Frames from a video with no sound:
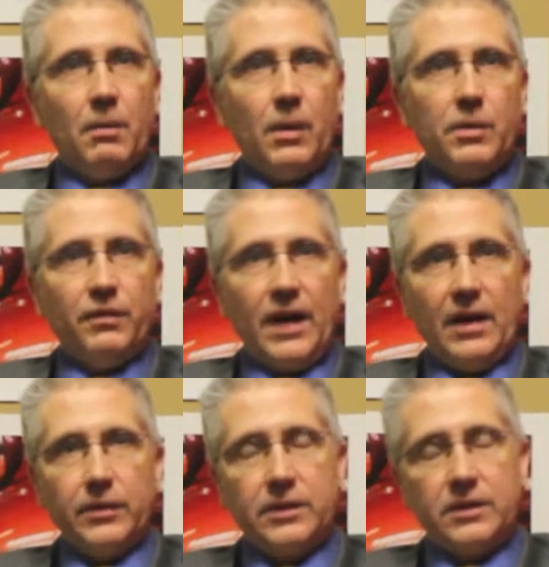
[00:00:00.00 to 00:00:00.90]
What we
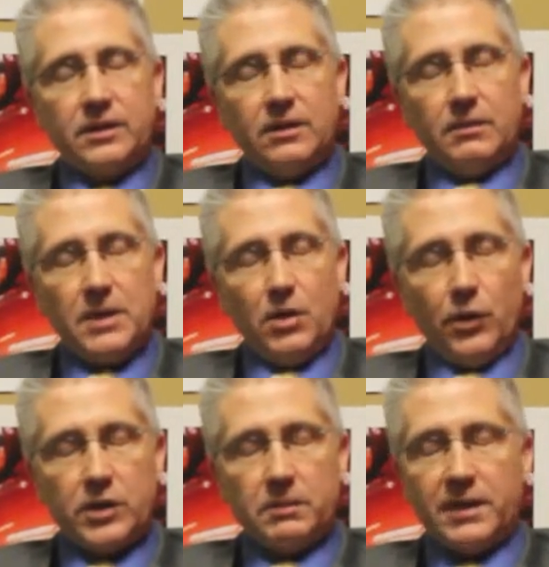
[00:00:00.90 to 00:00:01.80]
found is they've been
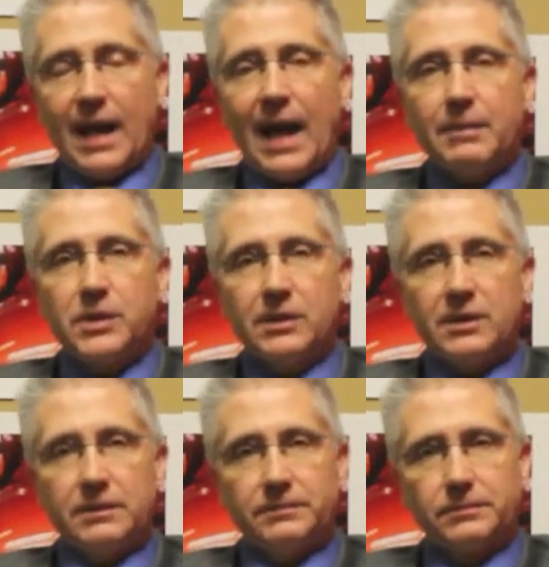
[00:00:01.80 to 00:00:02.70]
noticeably
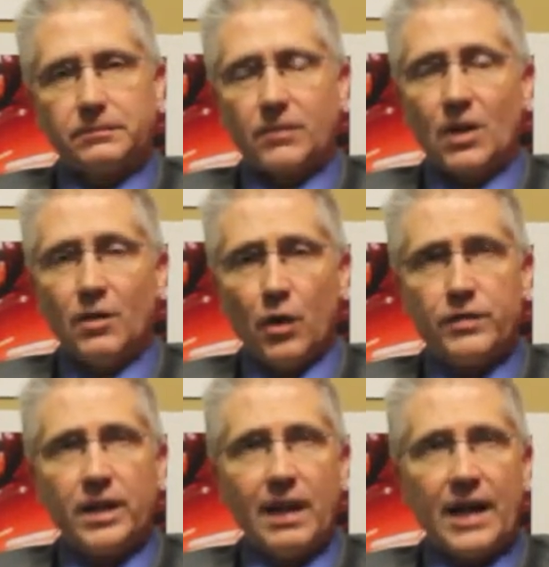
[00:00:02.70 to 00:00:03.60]
absent
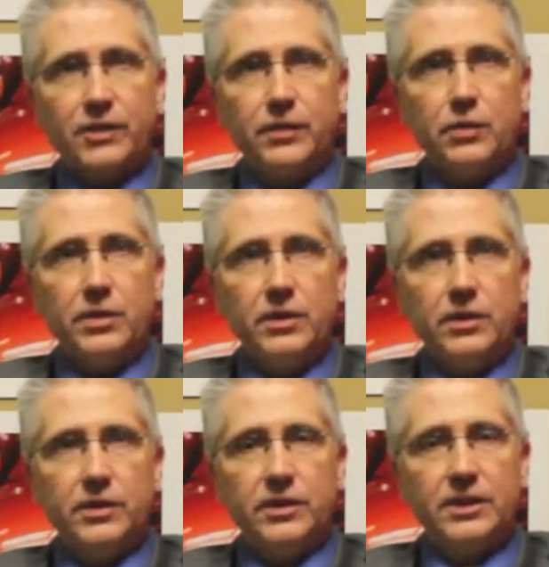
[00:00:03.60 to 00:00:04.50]
over the last few
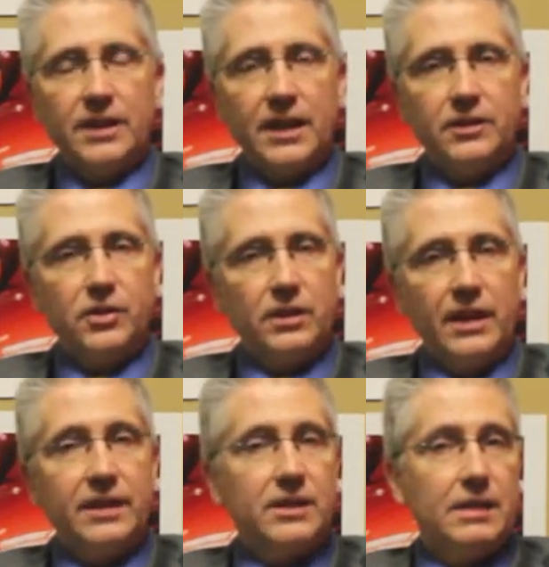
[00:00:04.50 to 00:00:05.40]
years, and so the
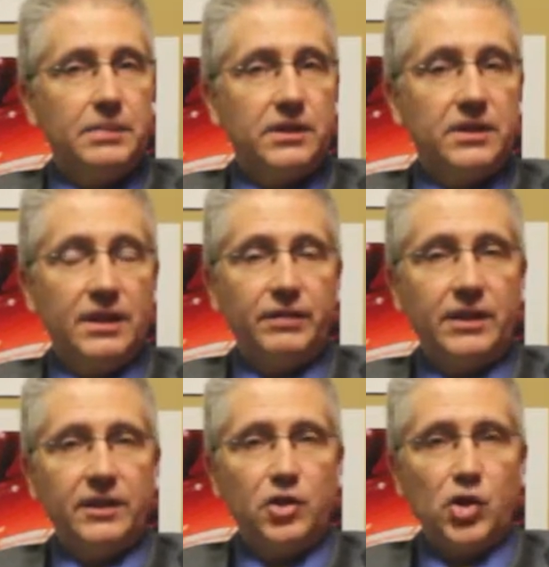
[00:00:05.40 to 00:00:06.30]
landscape has
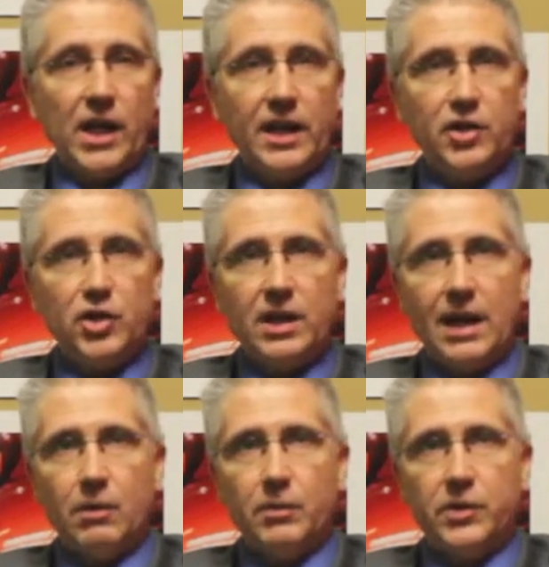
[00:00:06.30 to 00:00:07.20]
significantly changed.
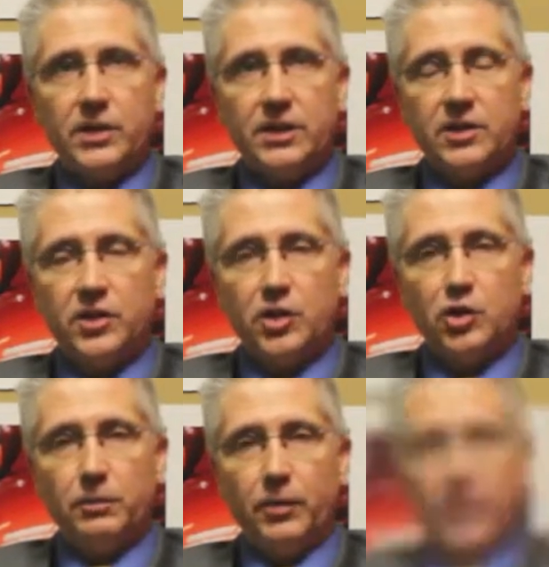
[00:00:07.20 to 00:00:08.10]
Now what we're seeing is
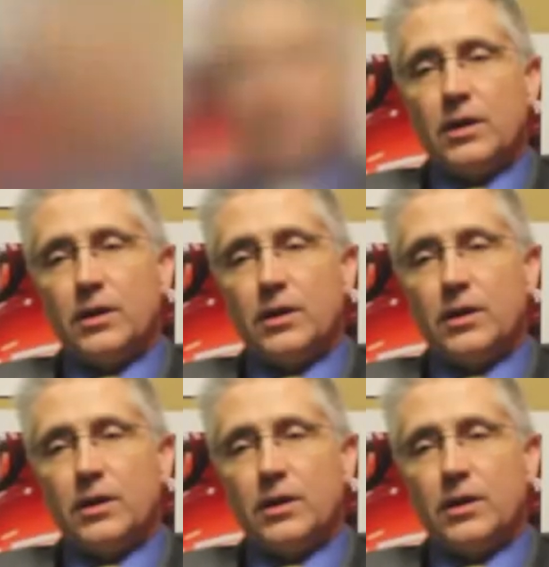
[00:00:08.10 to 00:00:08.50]
digital print.